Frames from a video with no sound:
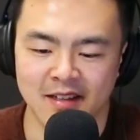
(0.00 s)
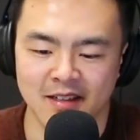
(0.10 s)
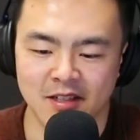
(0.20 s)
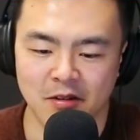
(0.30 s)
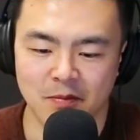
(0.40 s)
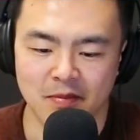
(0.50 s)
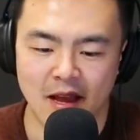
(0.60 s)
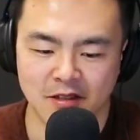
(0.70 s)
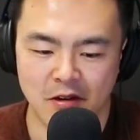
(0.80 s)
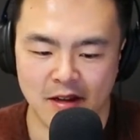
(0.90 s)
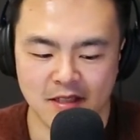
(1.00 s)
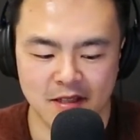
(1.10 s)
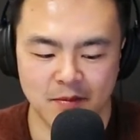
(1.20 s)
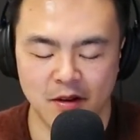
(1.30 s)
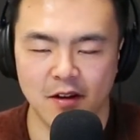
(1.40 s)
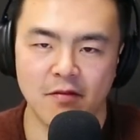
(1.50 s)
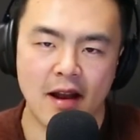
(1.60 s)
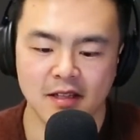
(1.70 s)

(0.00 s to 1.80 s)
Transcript: So as always, you can find